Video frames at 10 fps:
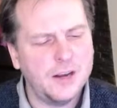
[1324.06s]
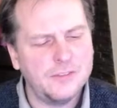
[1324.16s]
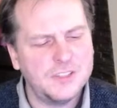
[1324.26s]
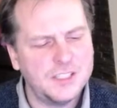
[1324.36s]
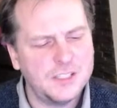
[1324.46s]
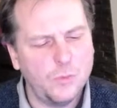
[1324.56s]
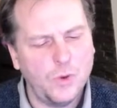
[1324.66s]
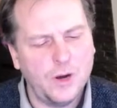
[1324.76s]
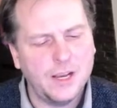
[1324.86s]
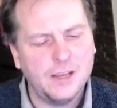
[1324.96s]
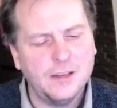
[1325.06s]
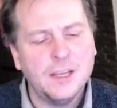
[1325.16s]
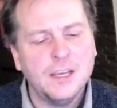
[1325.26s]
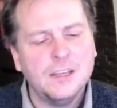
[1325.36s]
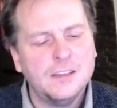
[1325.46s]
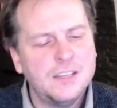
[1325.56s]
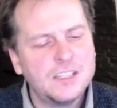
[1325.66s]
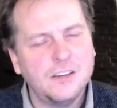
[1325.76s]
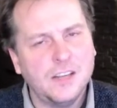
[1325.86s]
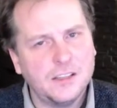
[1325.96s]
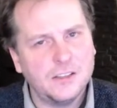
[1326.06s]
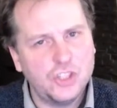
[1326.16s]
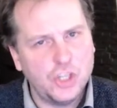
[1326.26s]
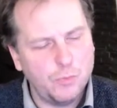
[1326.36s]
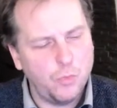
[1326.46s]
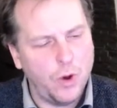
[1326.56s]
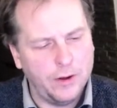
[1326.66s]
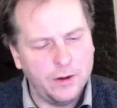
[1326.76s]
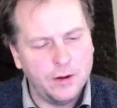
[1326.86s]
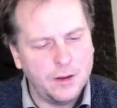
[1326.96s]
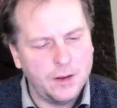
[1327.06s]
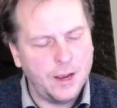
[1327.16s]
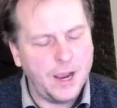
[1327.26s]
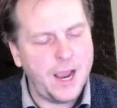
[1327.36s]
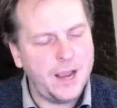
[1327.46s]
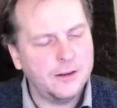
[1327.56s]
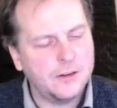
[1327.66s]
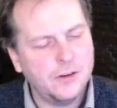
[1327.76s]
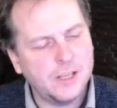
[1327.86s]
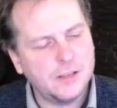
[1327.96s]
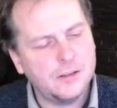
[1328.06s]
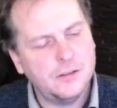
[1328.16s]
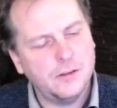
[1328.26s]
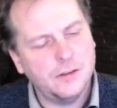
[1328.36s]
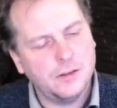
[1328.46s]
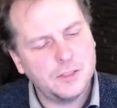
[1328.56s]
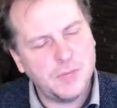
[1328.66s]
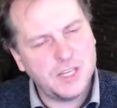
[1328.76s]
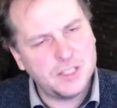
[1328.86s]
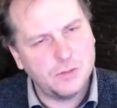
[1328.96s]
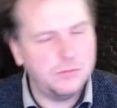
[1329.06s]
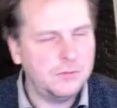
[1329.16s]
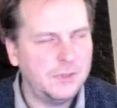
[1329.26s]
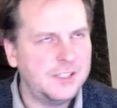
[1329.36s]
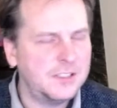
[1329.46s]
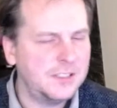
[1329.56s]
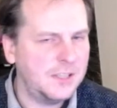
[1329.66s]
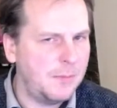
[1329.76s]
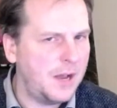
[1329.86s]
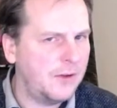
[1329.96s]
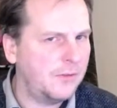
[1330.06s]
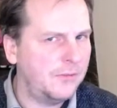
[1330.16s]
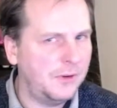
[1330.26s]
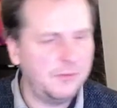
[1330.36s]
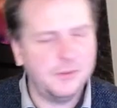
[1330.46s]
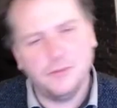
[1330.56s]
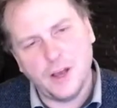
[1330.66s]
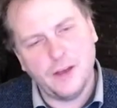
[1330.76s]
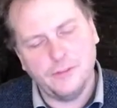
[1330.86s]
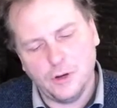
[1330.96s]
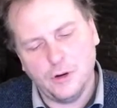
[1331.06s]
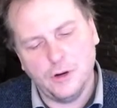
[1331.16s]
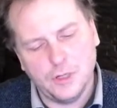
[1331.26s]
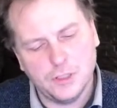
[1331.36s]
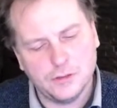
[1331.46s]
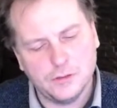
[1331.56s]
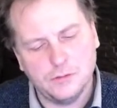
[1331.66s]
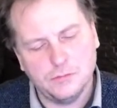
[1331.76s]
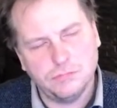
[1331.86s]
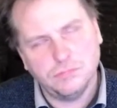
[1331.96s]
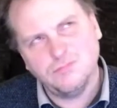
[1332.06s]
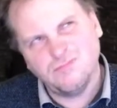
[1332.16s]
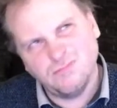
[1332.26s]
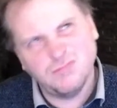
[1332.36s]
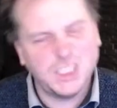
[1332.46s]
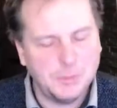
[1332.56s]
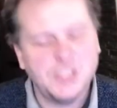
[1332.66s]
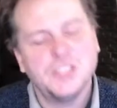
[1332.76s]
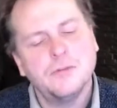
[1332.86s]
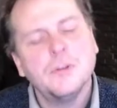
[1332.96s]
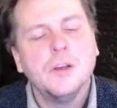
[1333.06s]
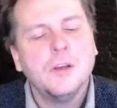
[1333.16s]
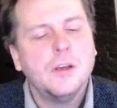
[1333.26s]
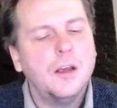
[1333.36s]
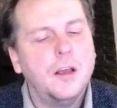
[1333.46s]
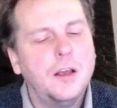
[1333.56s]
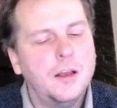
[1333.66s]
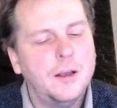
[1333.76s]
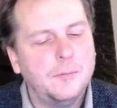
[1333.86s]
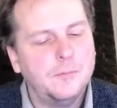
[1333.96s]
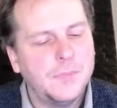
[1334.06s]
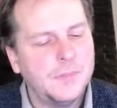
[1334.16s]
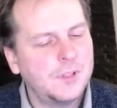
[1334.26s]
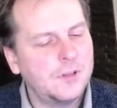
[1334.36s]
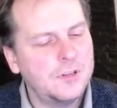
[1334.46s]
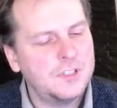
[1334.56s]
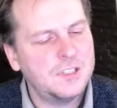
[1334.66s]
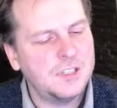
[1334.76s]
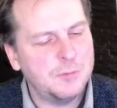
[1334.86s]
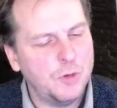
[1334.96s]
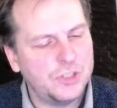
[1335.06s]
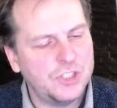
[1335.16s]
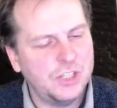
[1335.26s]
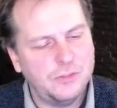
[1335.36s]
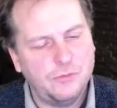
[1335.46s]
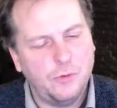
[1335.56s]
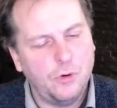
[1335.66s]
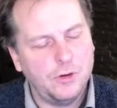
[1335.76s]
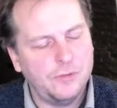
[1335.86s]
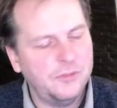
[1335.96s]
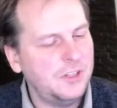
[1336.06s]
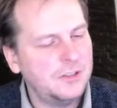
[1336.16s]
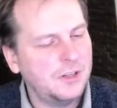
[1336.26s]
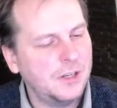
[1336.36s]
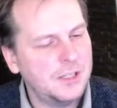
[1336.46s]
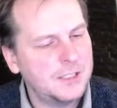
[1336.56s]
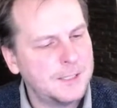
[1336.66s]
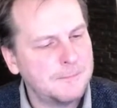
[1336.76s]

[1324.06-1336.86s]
of system where I can disconnect the cheap one and connect the expensive. It's about $55, so expensive. It costs as much as 4 of these, I guess.